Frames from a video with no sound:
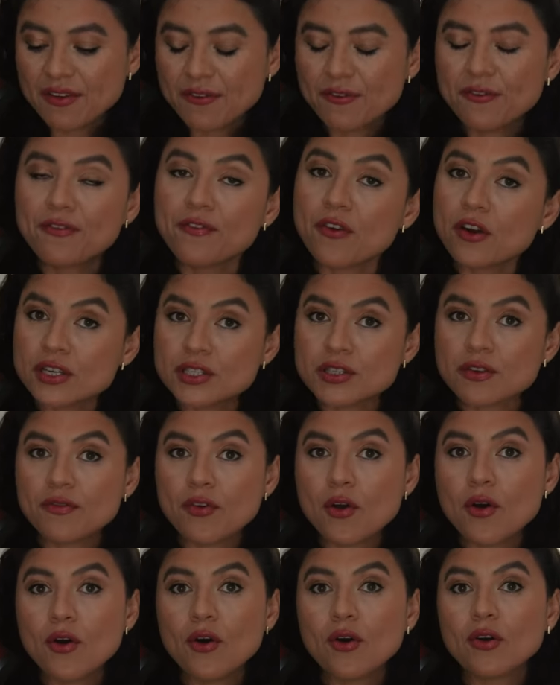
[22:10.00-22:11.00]
first of
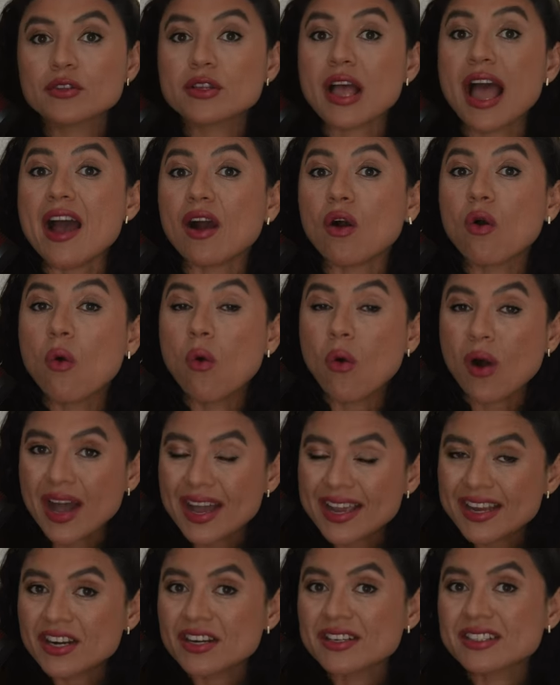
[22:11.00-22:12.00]
all,
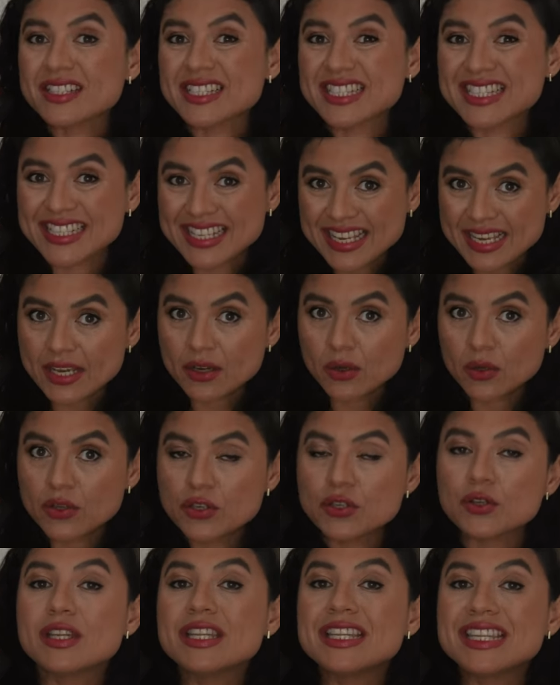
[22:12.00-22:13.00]
acquire the skill.
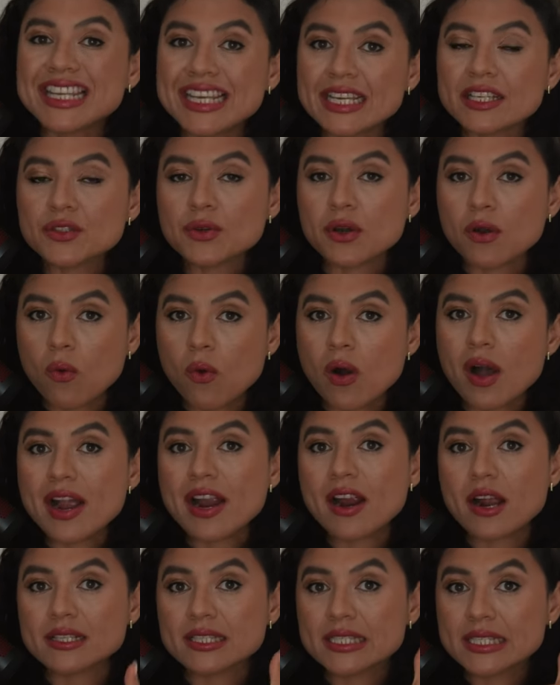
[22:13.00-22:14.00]
You need to
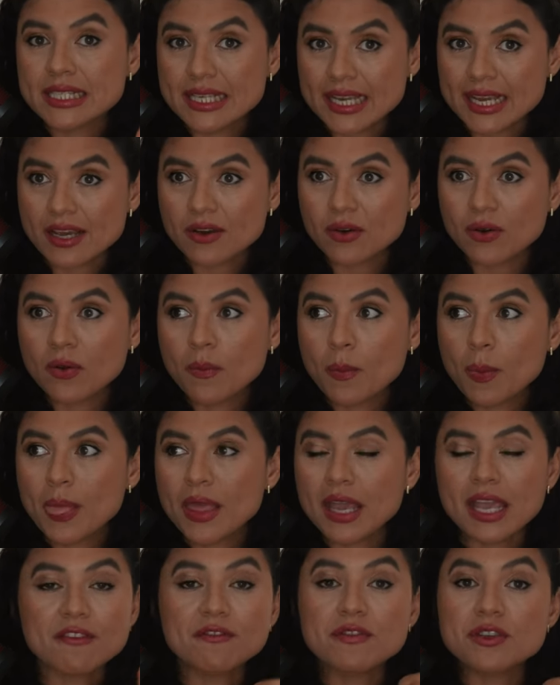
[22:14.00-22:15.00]
acquire a skill
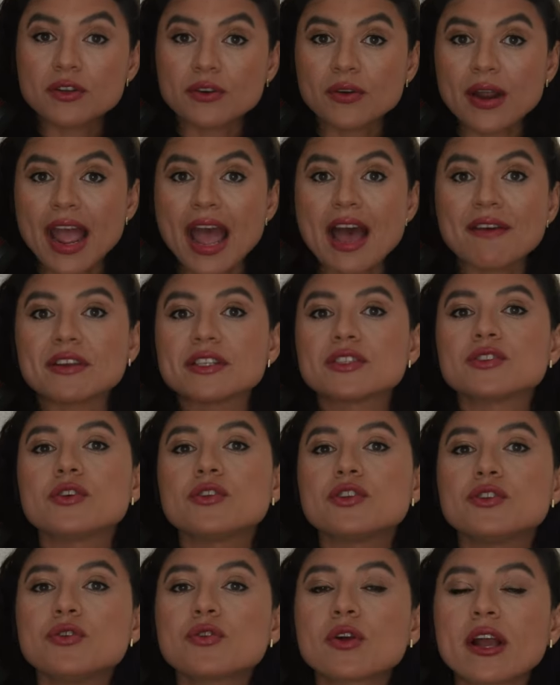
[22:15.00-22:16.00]
if you don't have it. So
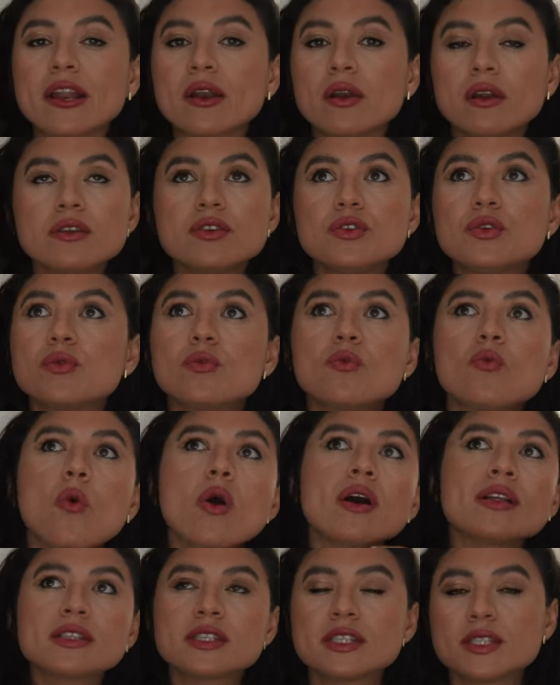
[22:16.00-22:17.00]
you
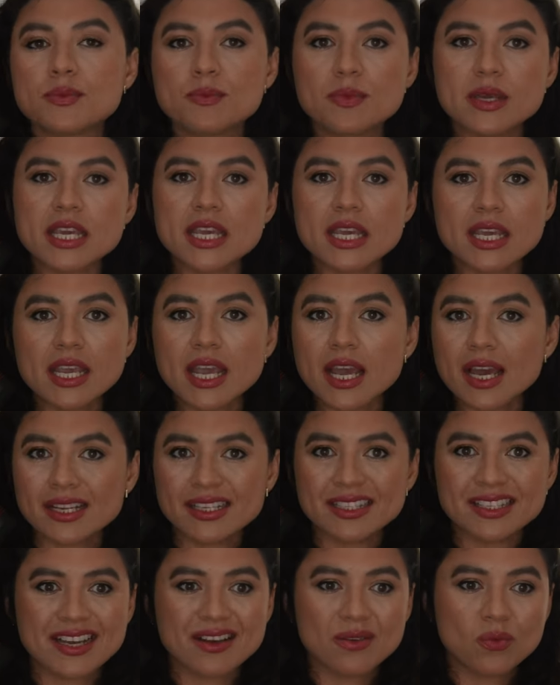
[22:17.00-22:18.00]
want to be
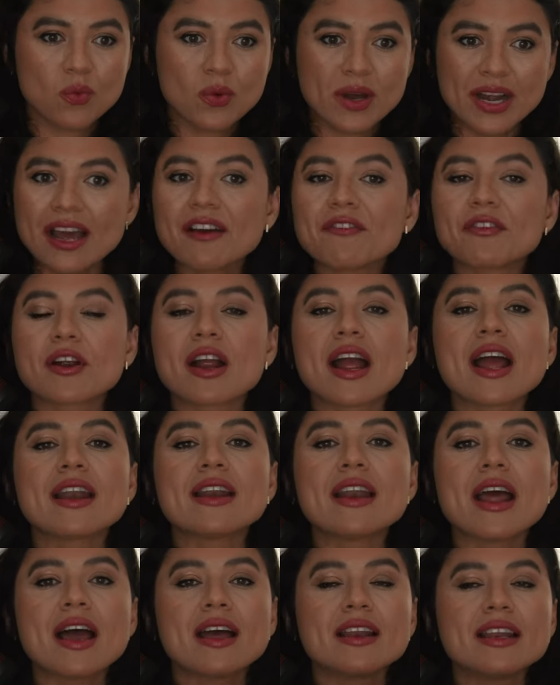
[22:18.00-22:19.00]
whatever,
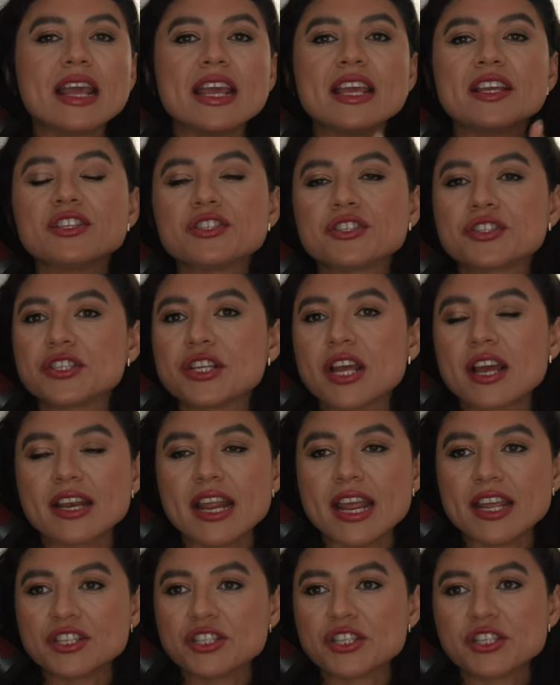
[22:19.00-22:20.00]
an
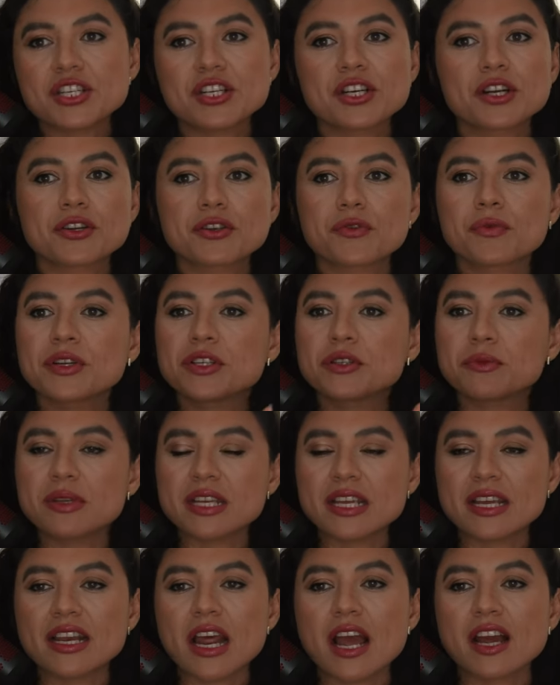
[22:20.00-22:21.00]
engineer, you want to
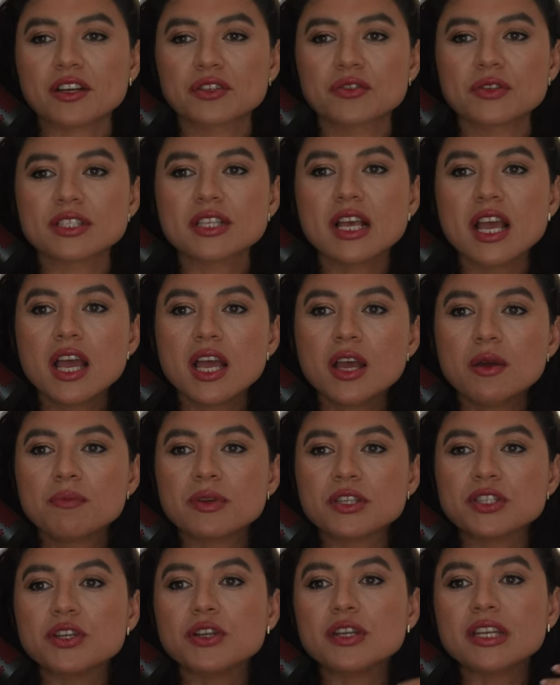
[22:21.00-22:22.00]
be an actress,
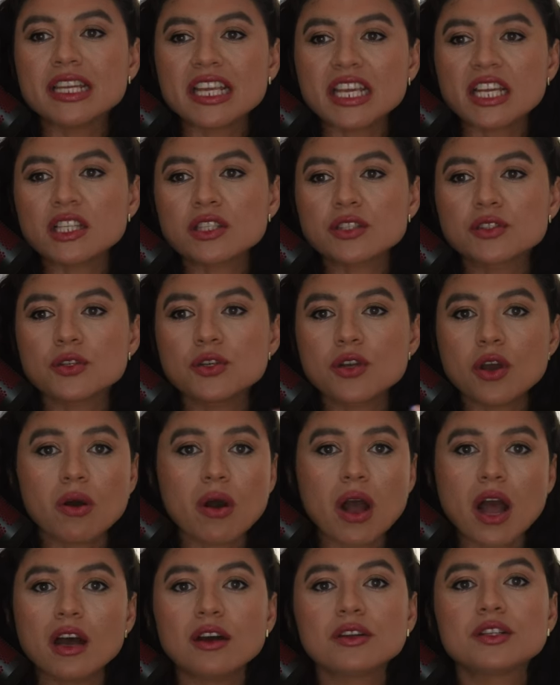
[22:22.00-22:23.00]
but you need to know
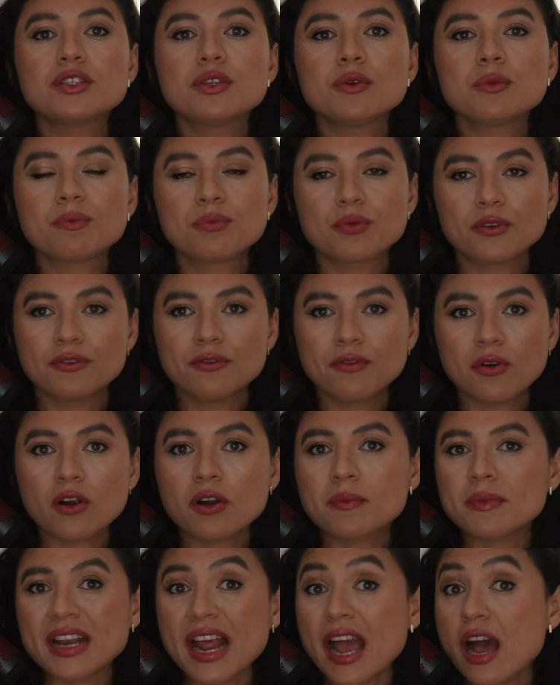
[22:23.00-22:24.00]
how to
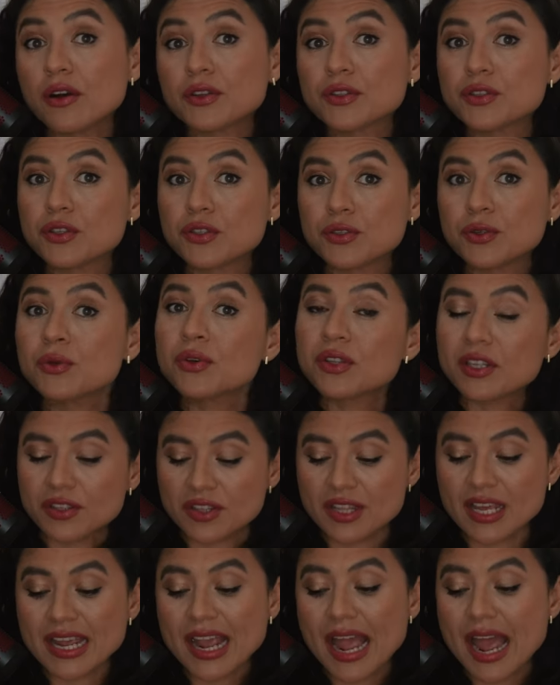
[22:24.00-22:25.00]
perform and how to do the
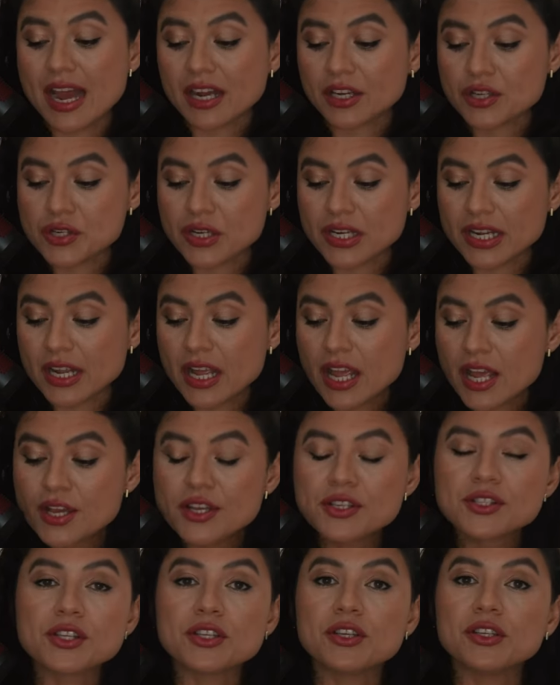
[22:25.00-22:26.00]
thing actually.
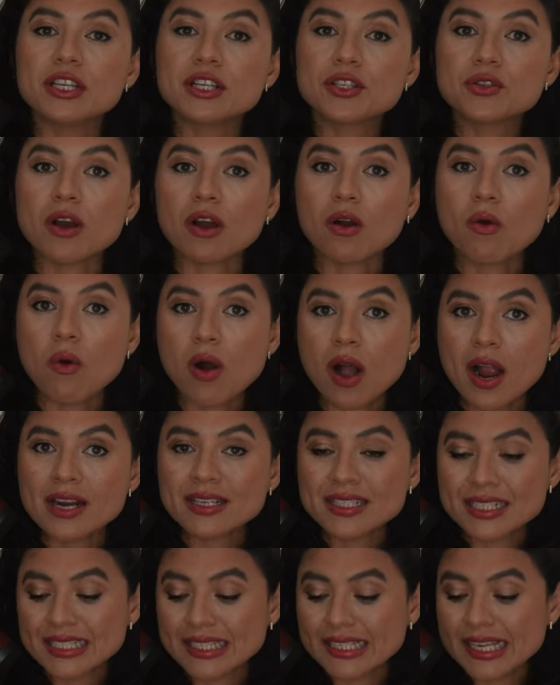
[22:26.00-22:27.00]
So you need to acquire
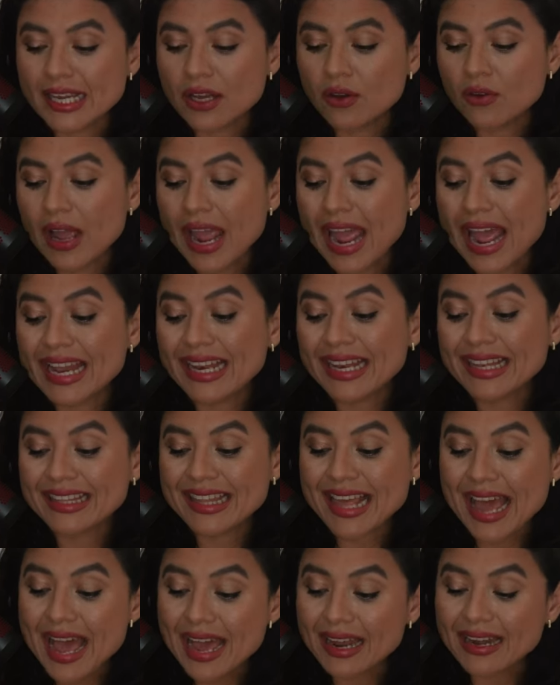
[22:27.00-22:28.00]
the skill, and
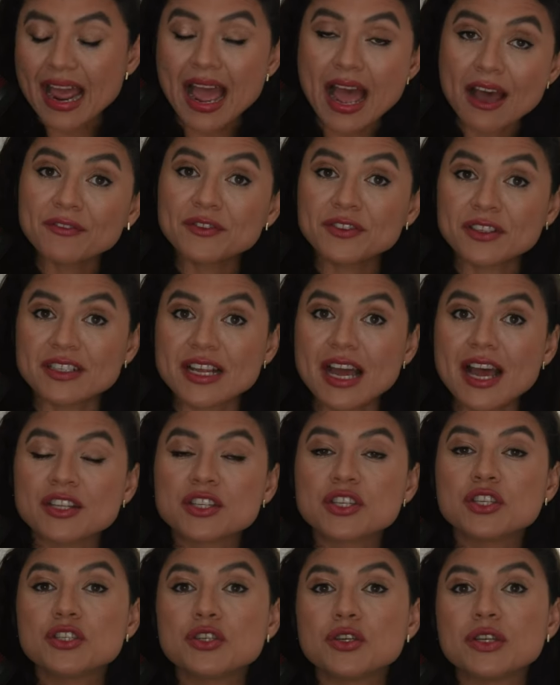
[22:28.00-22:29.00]
that after
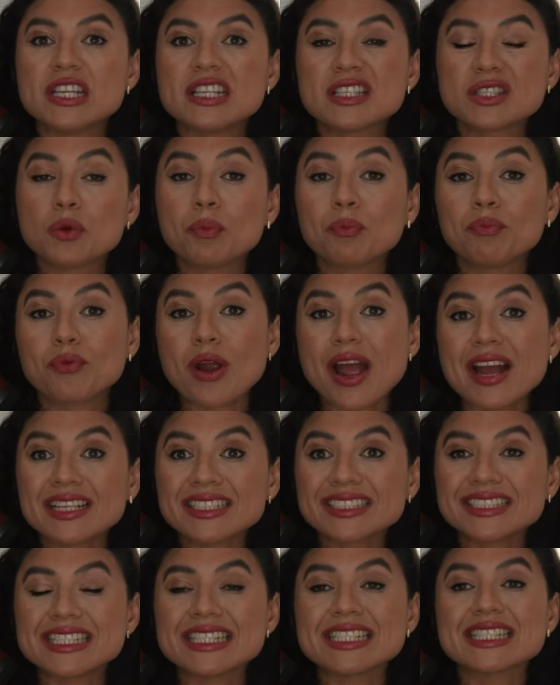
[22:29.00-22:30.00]
that, you need to
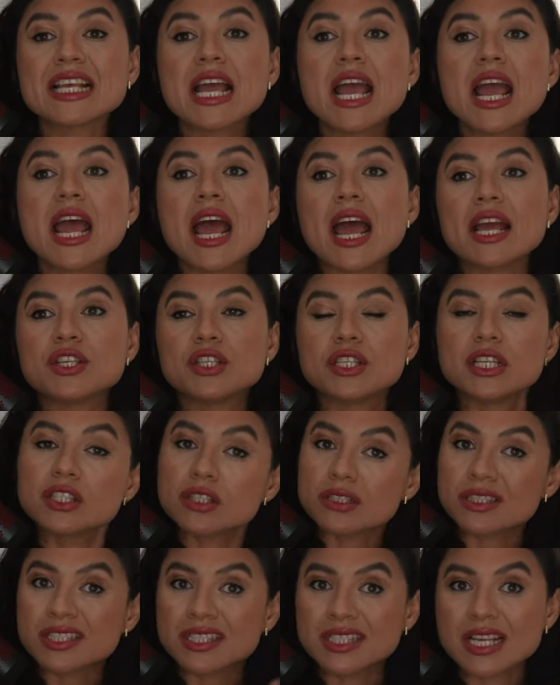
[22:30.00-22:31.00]
practice and you need
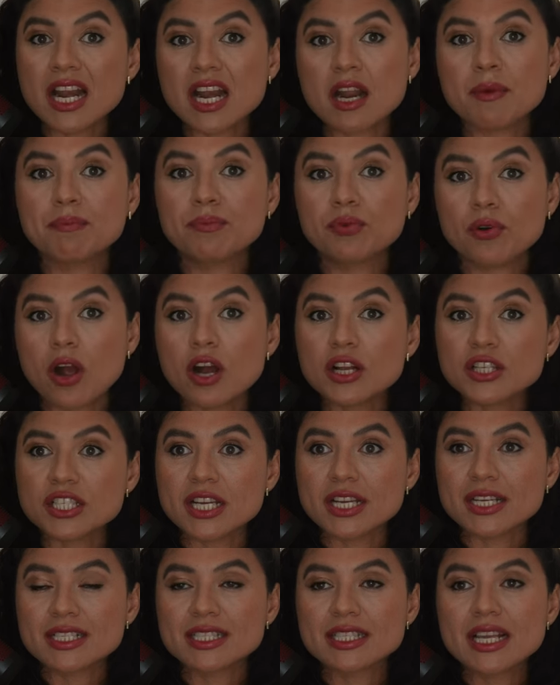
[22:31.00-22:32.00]
to start up
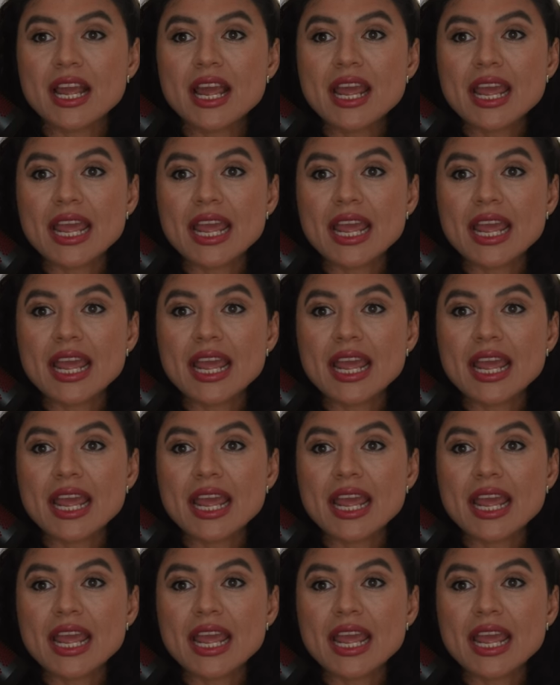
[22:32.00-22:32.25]
projects.